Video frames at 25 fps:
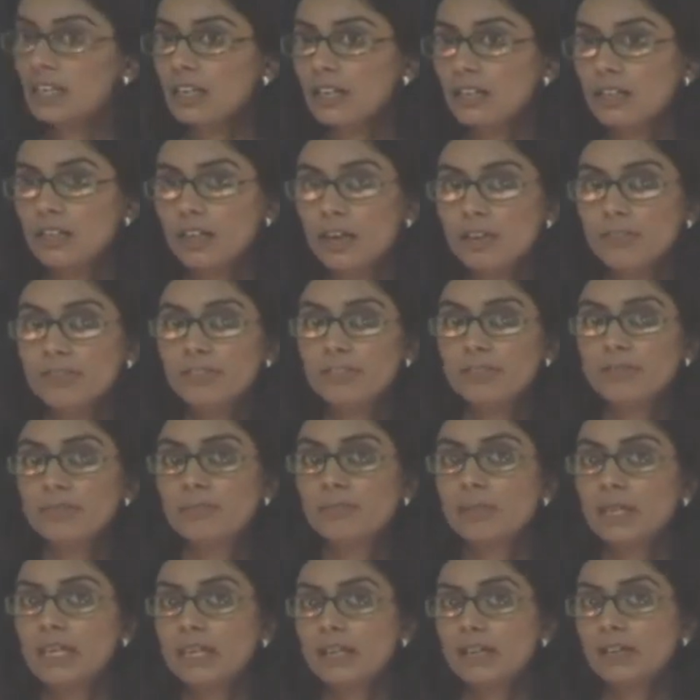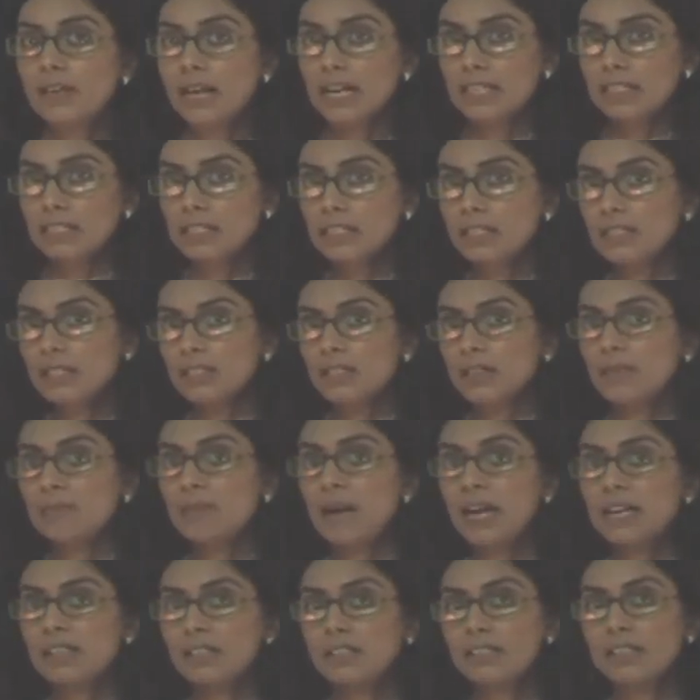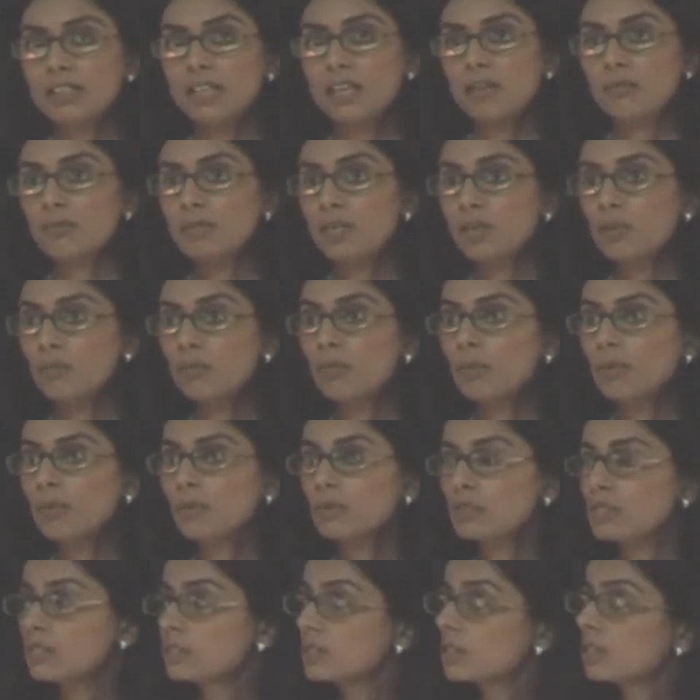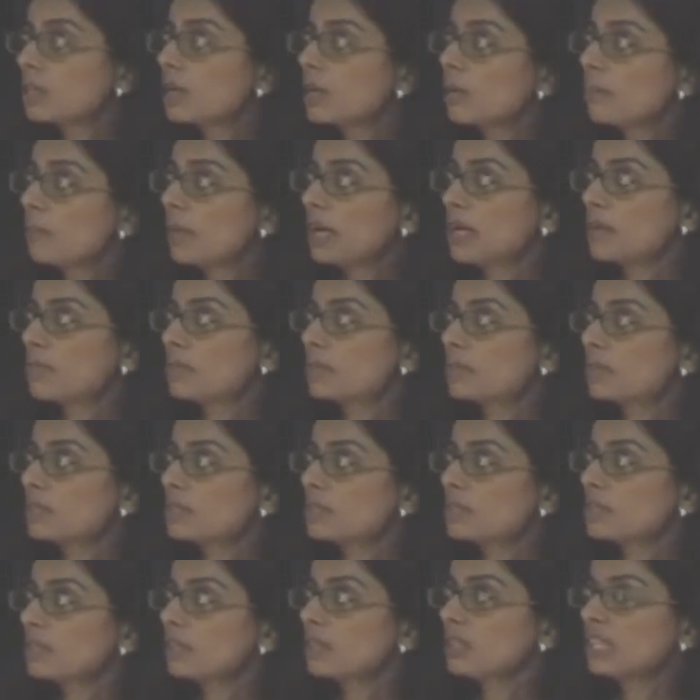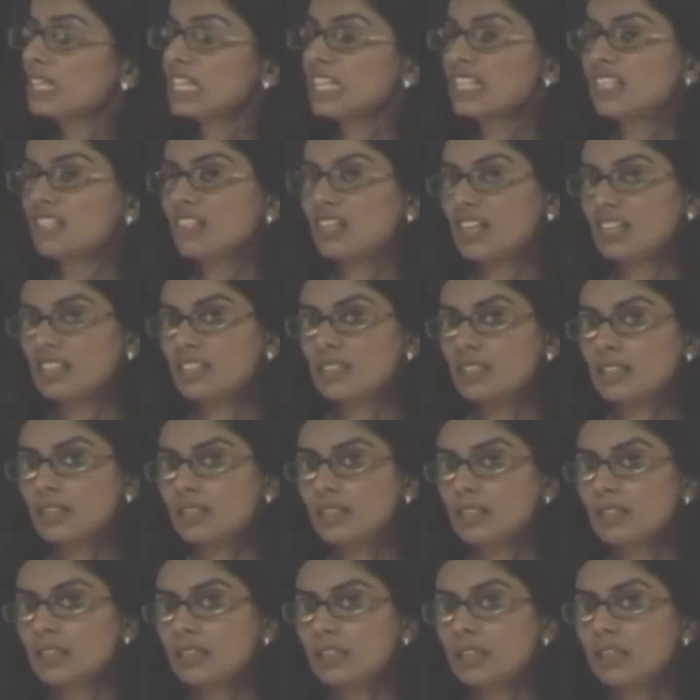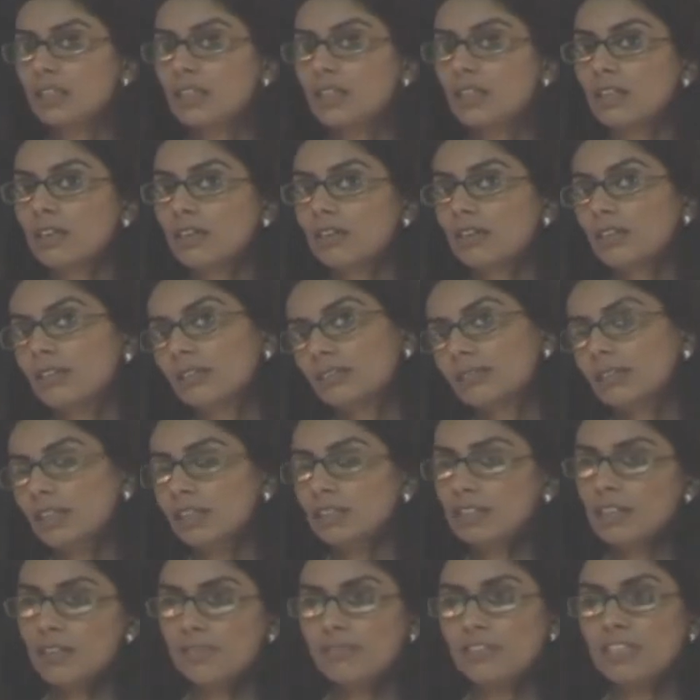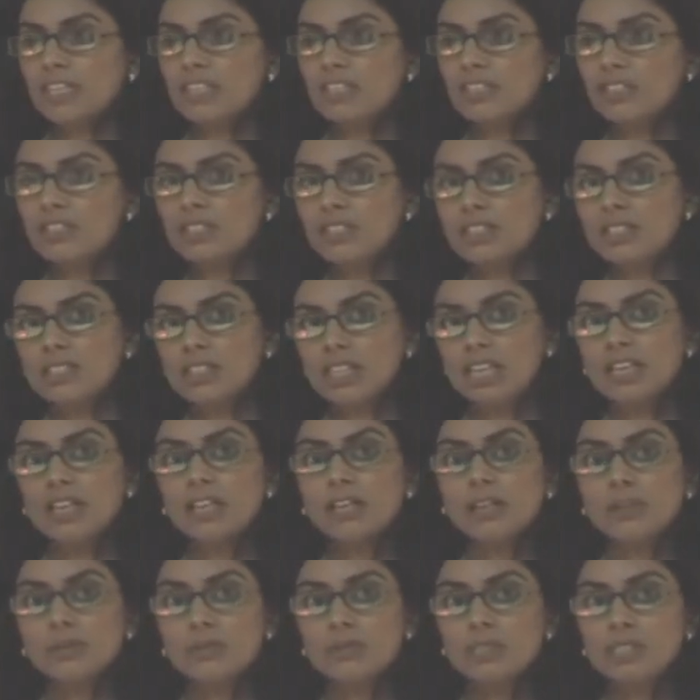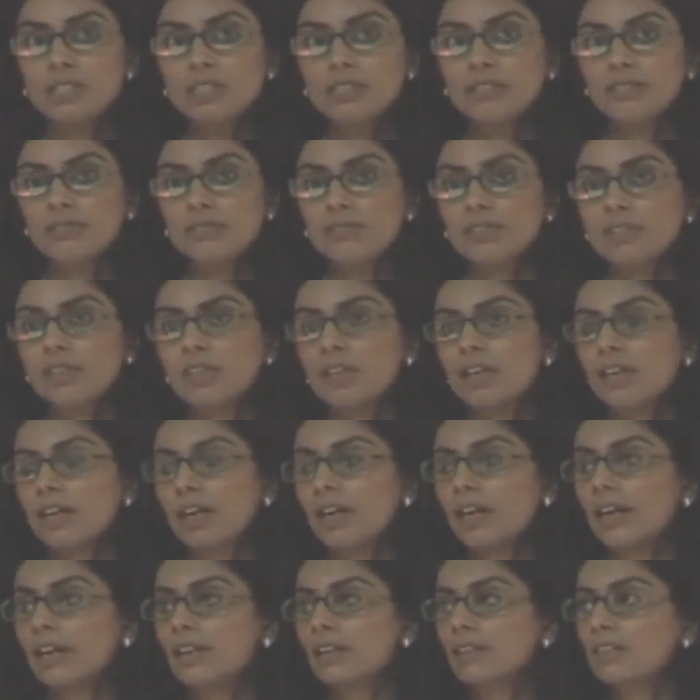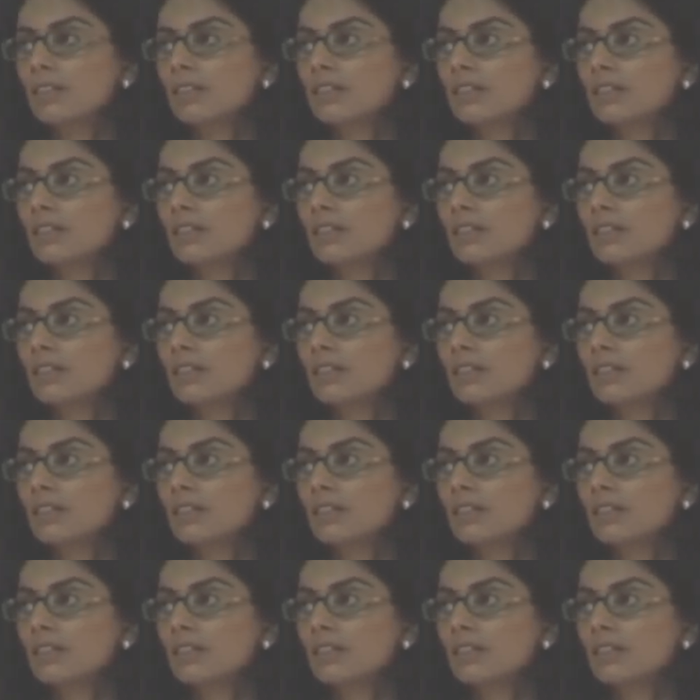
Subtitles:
year of being granted, a patent can be opposed by a person interested. That definition is inclusive, and